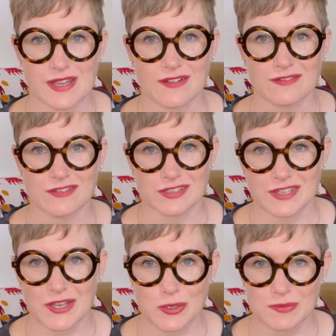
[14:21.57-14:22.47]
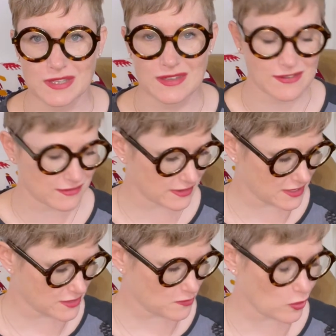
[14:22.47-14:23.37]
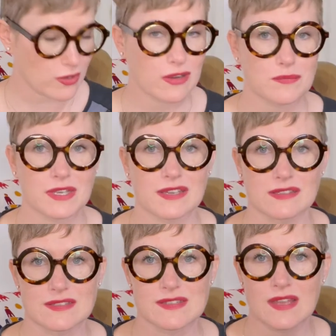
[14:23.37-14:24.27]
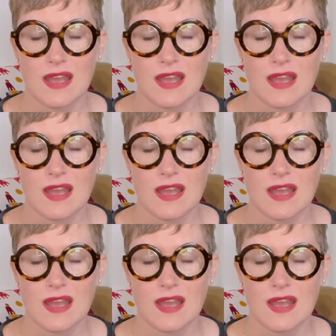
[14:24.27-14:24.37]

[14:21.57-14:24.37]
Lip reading: I really hope that they release more, because